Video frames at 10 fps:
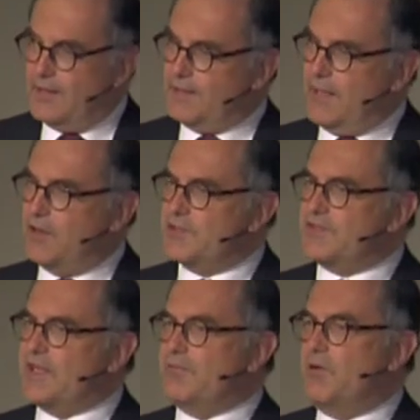They
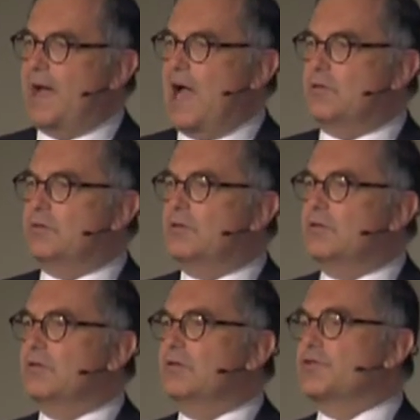asked them about
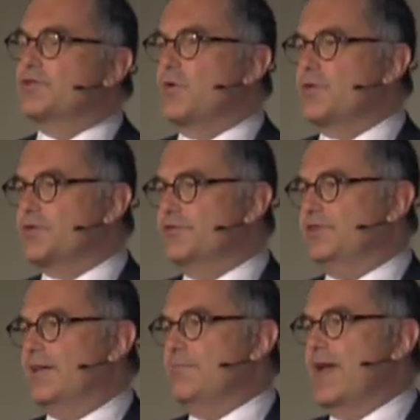the source of
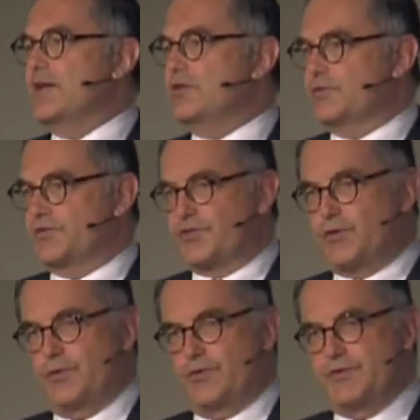their main
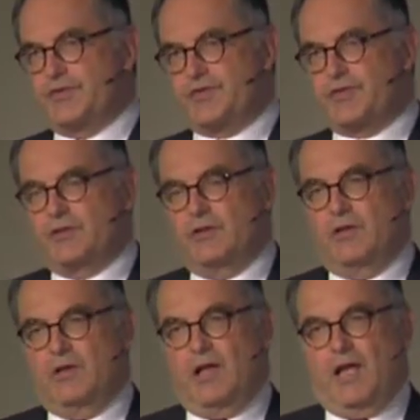concerns
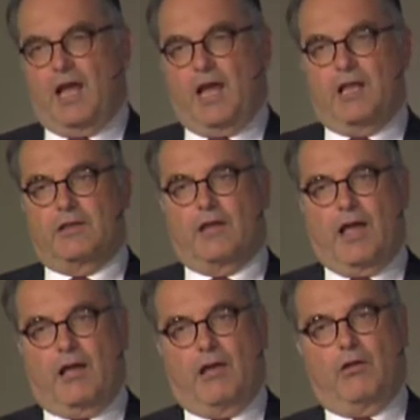and
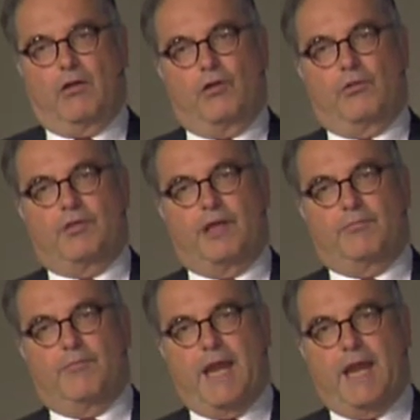their
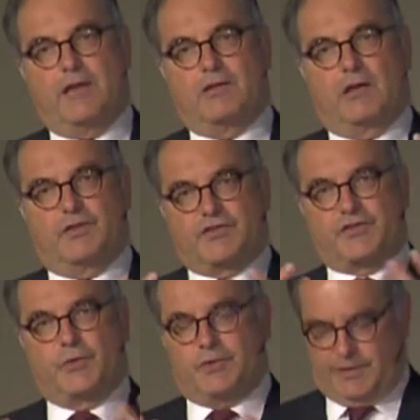main
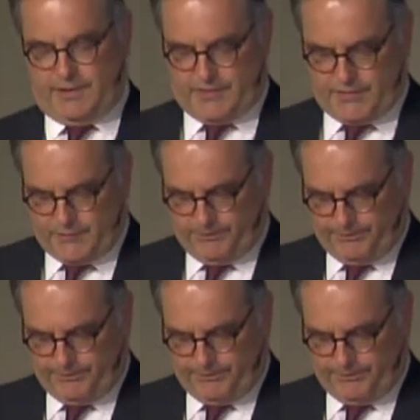uncertainties.